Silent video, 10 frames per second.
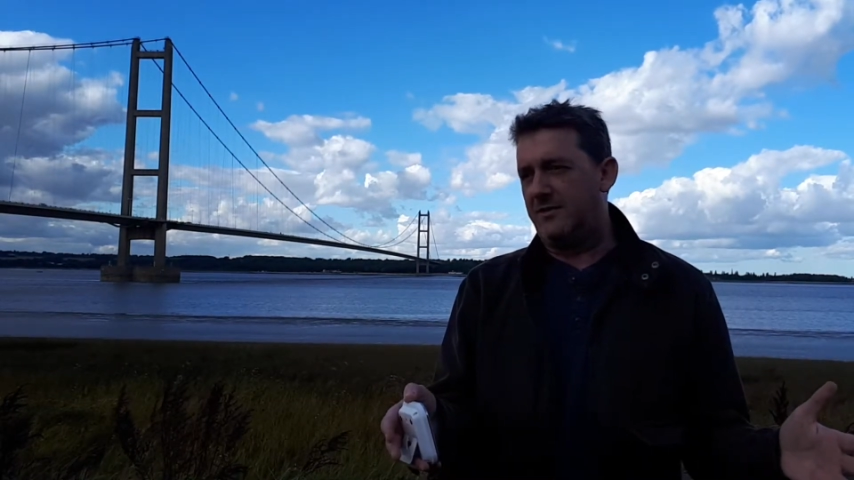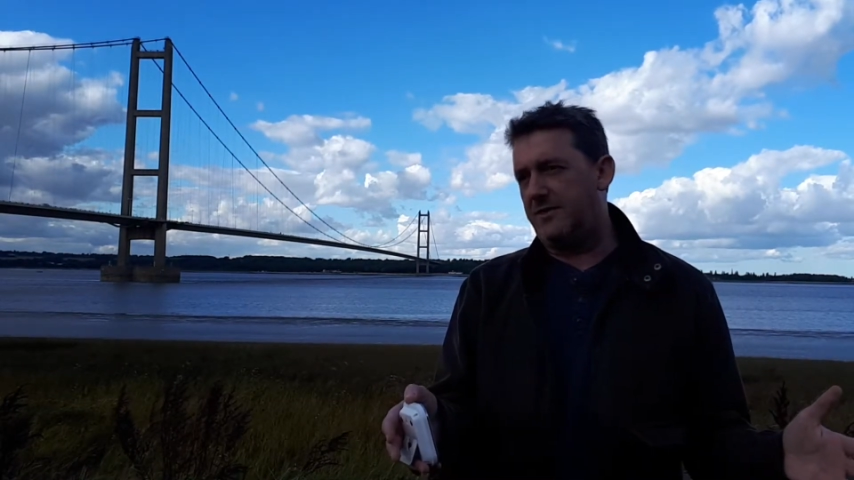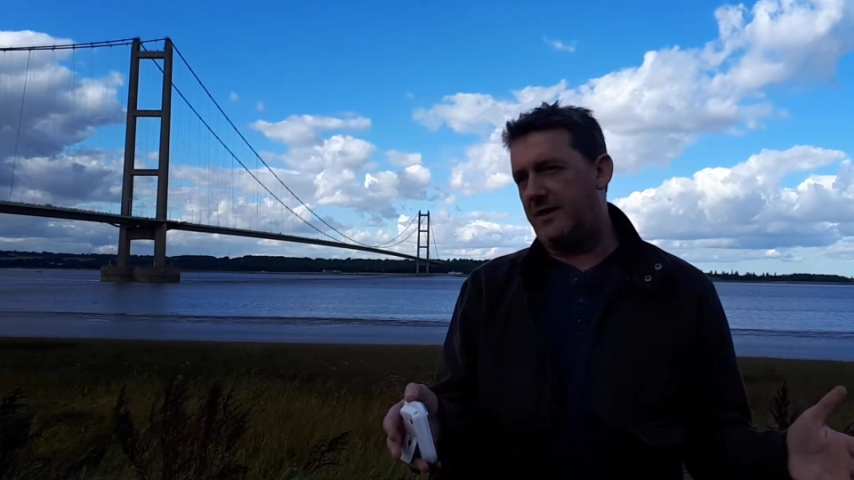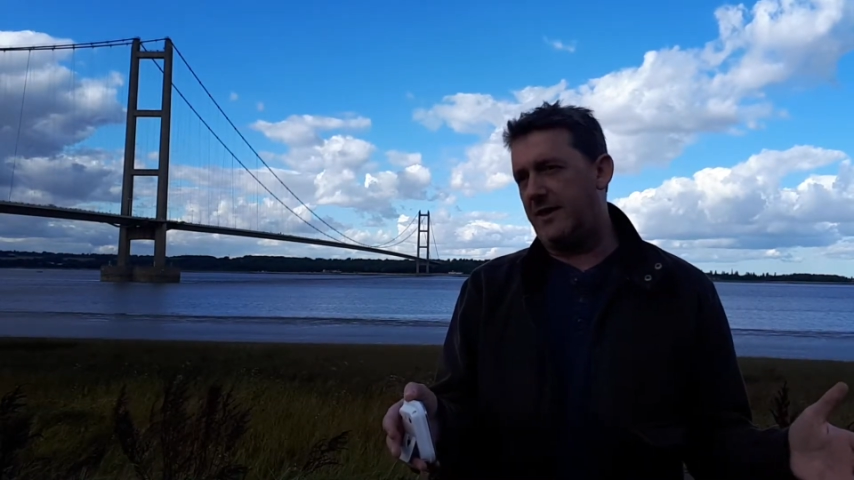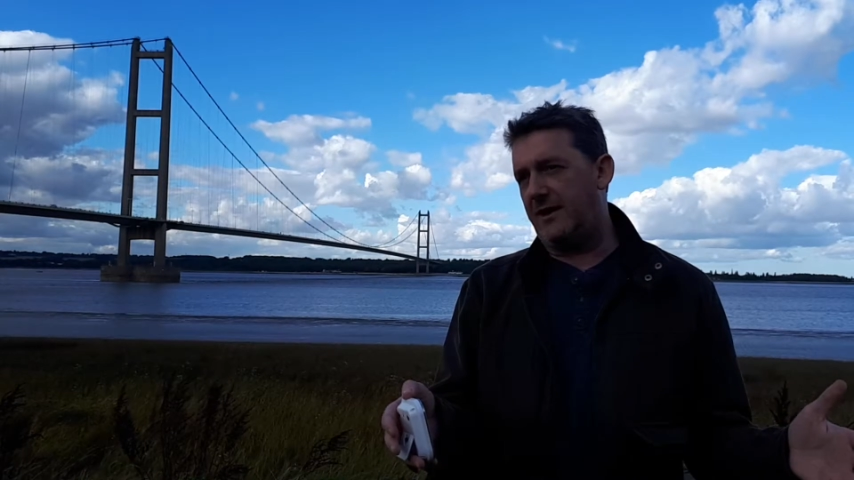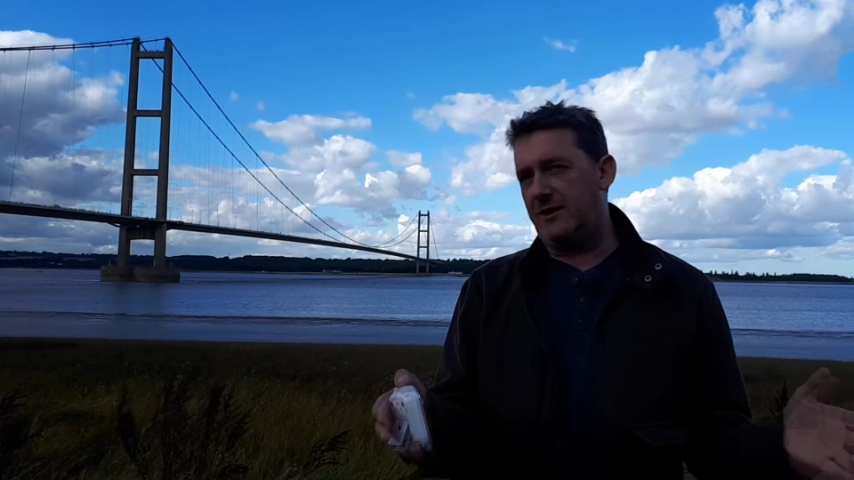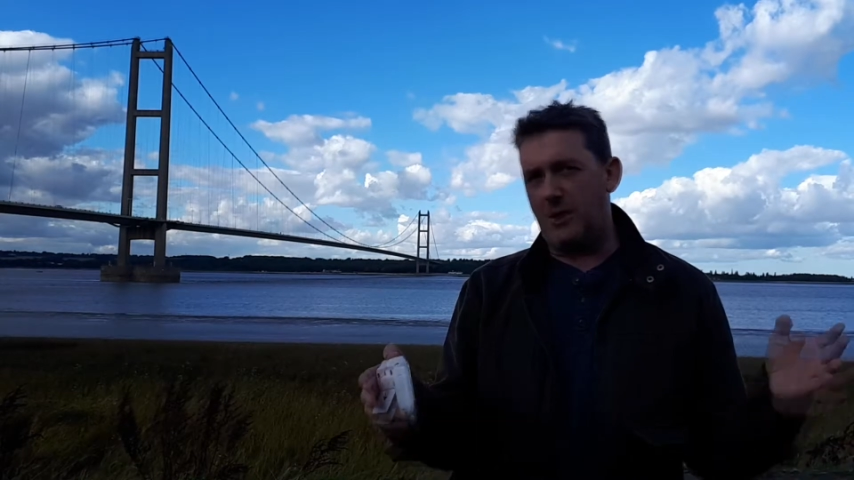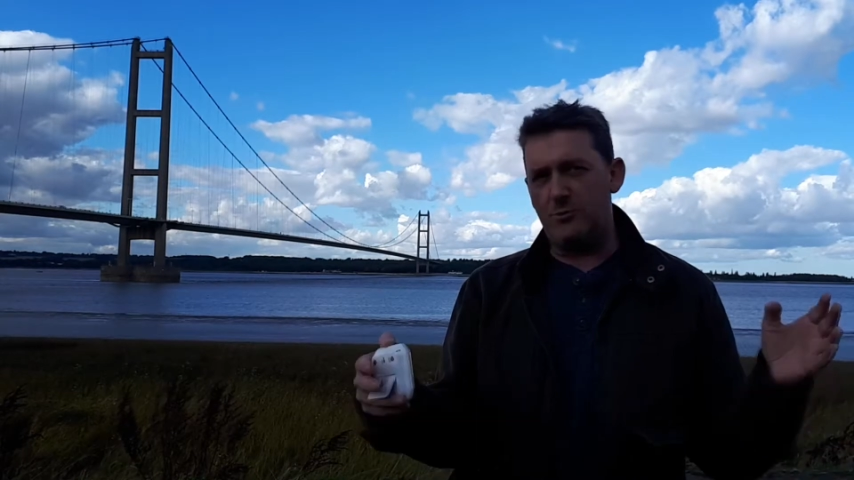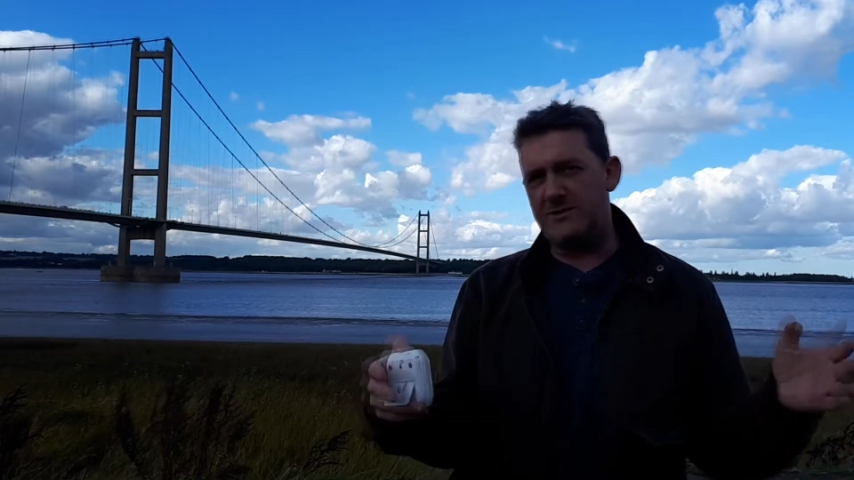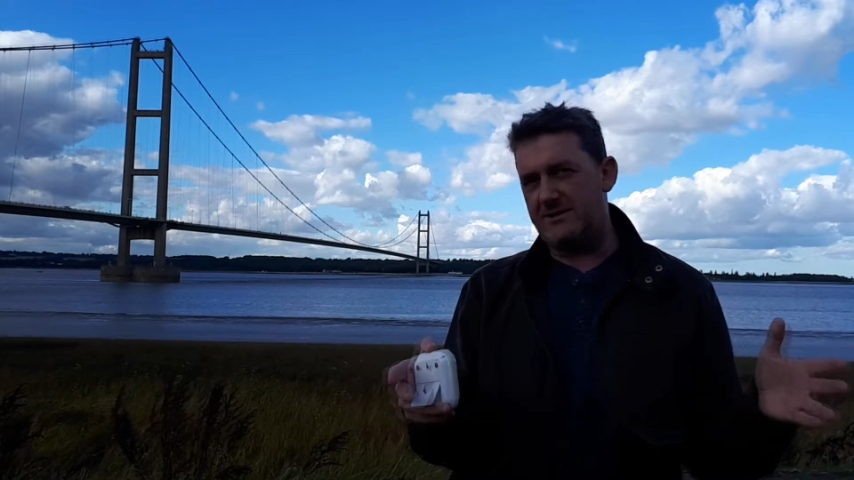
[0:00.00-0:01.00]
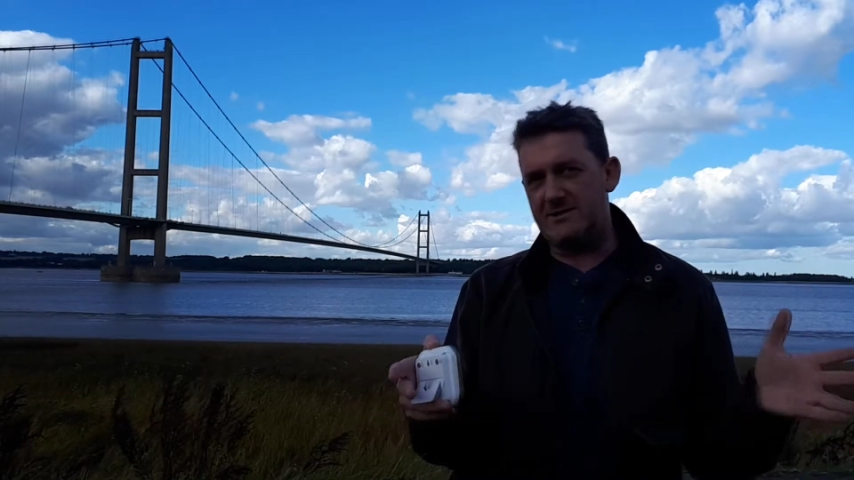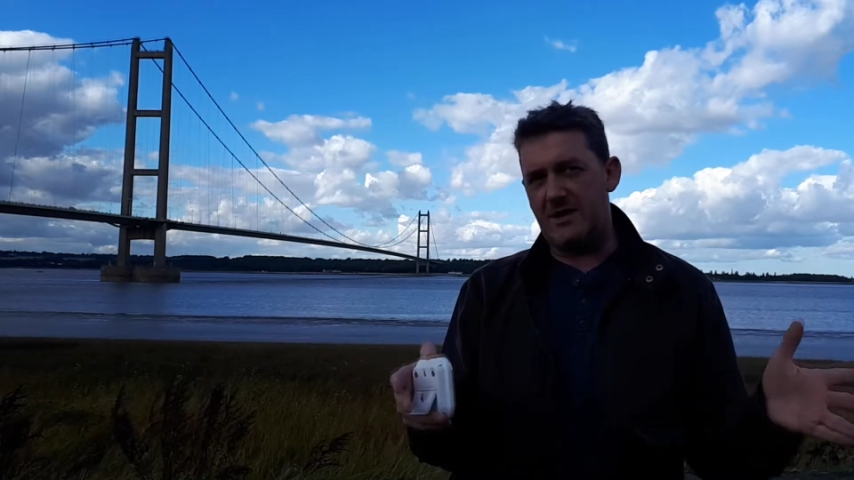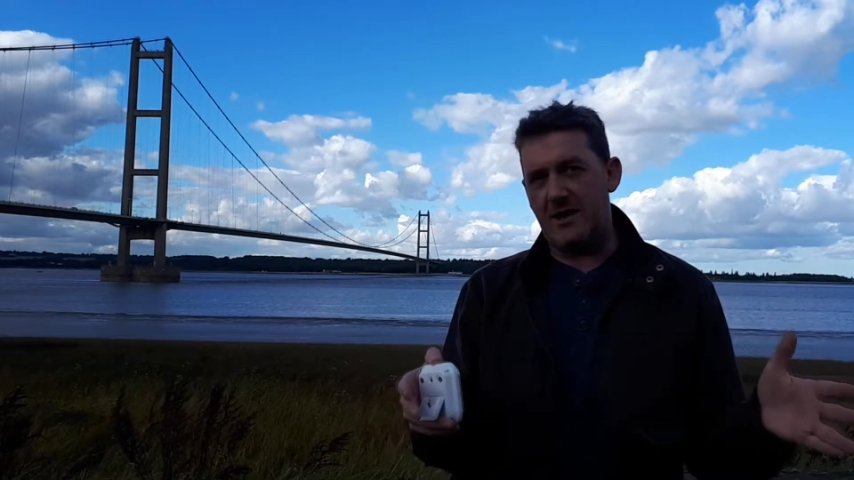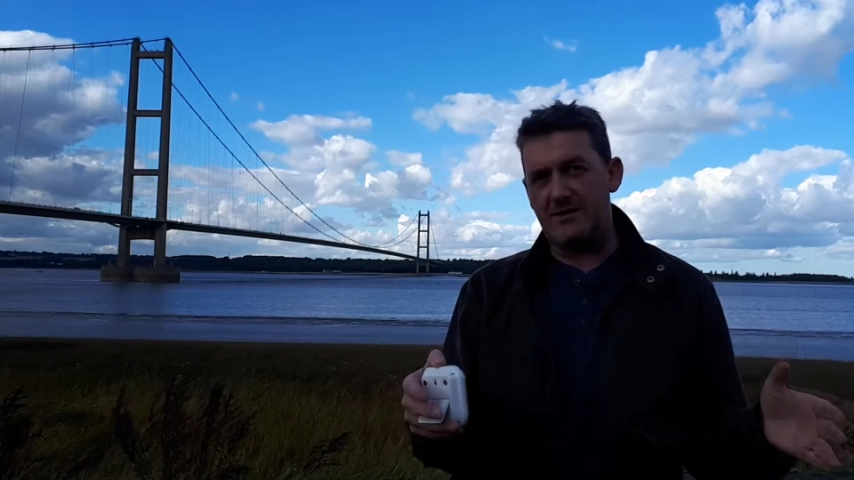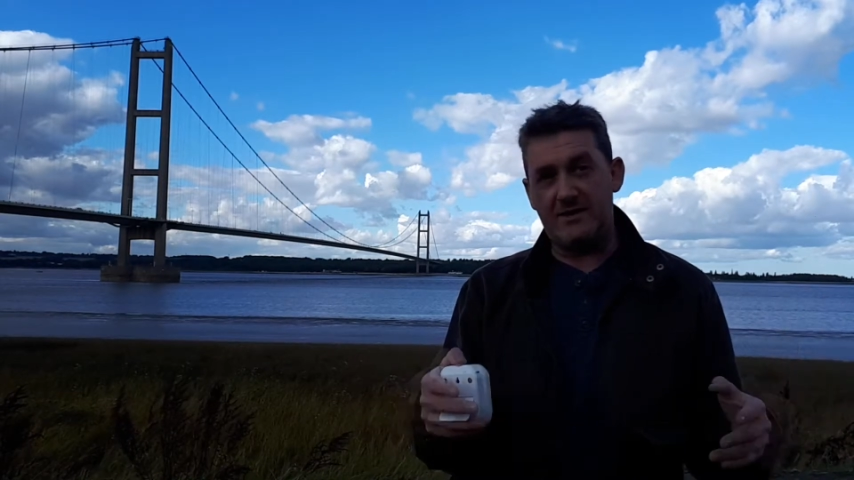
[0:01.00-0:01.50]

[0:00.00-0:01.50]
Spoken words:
that it goes inside